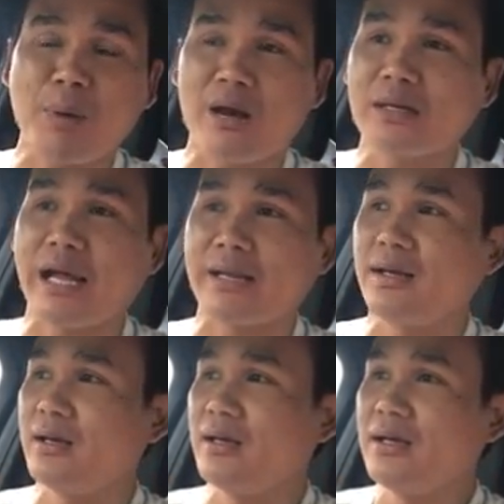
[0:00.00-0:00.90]
6 or
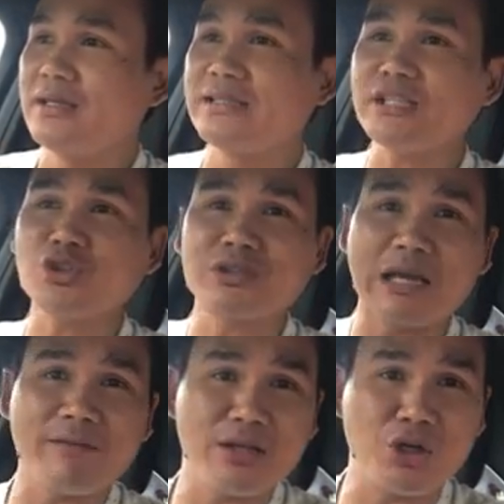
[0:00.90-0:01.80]
7 years
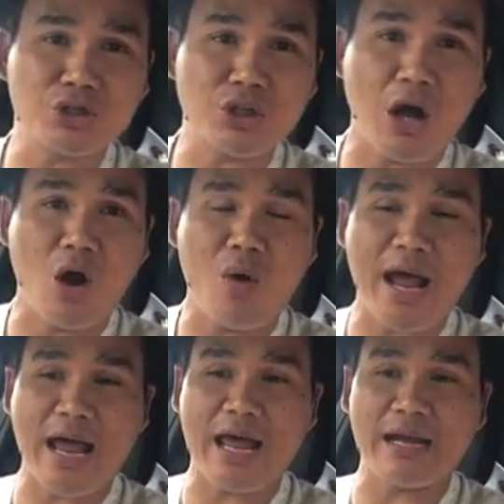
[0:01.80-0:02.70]
ago, and this
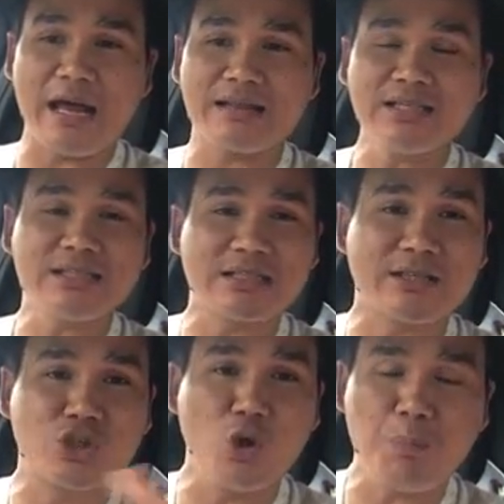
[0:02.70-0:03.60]
is a duplex,
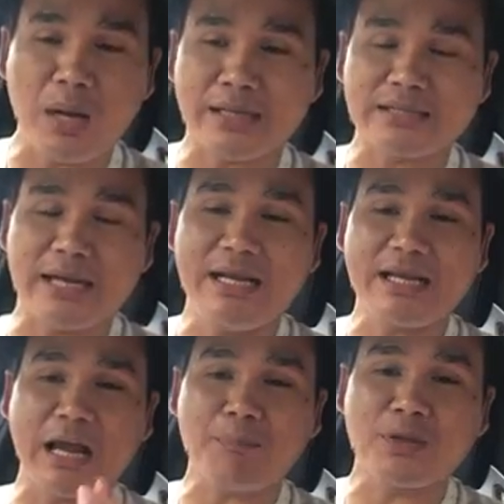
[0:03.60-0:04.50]
and he kept this
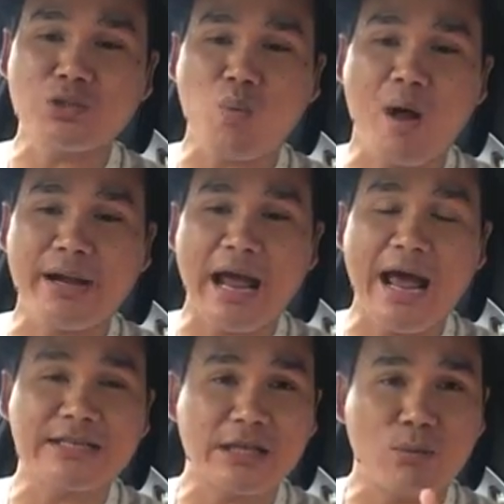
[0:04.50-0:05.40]
one as a
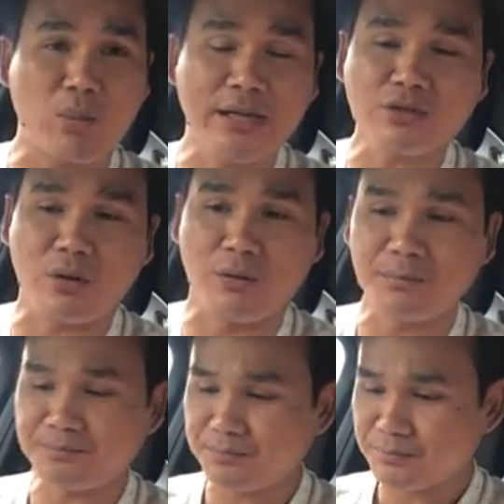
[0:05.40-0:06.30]
rental.
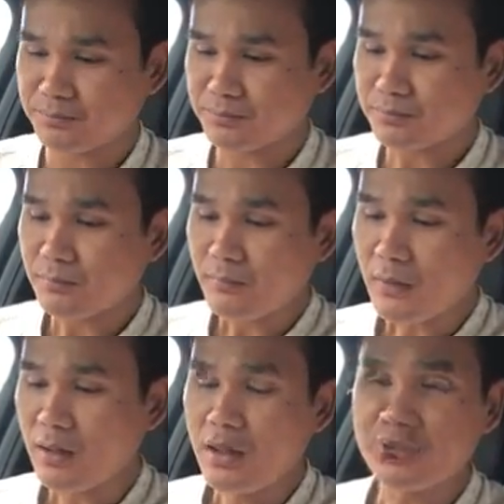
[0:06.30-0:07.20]
So he
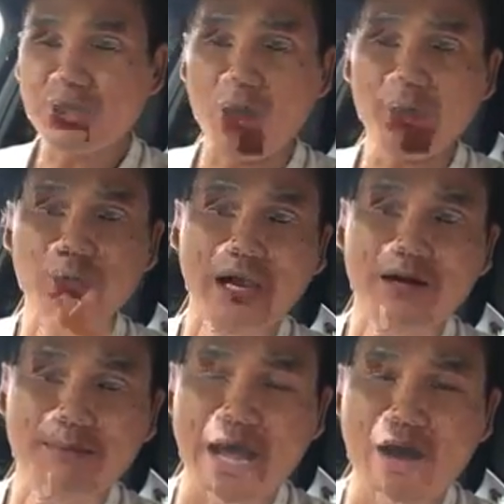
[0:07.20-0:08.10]
rent them out, and now
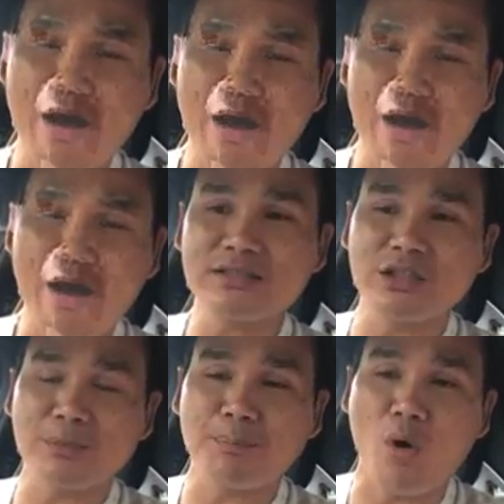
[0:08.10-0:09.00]
he gets to the point
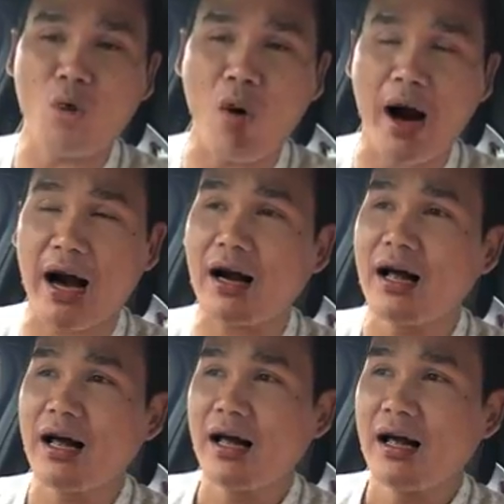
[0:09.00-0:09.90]
where
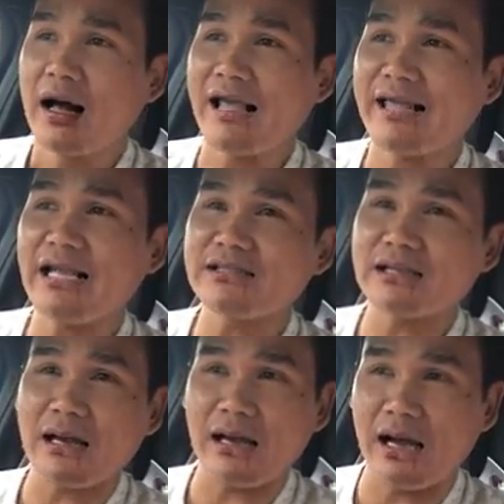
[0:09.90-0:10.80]
I guess
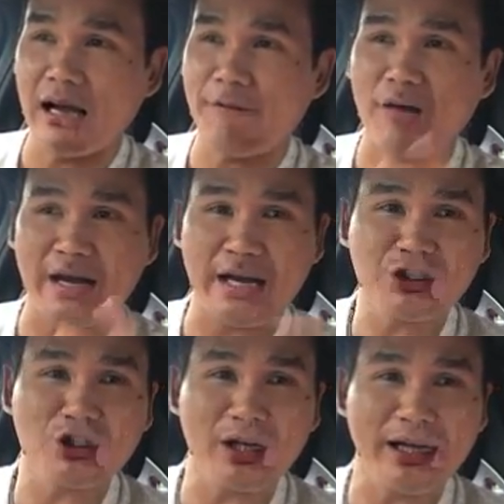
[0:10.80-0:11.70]
financially
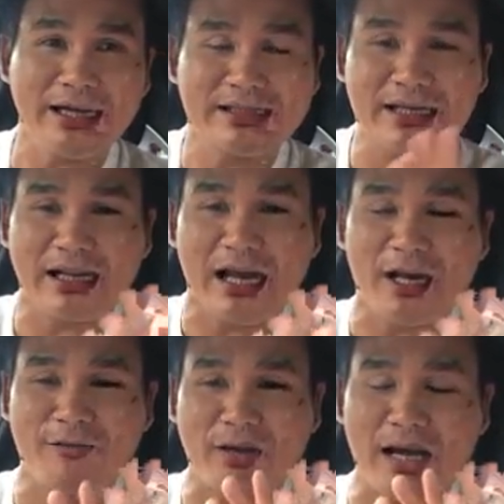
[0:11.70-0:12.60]
he's in kind of
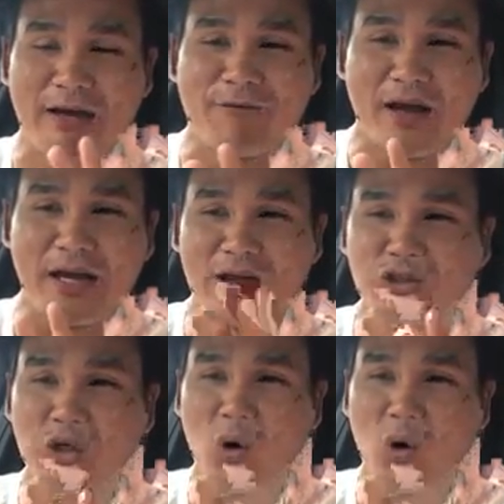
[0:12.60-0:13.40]
a financial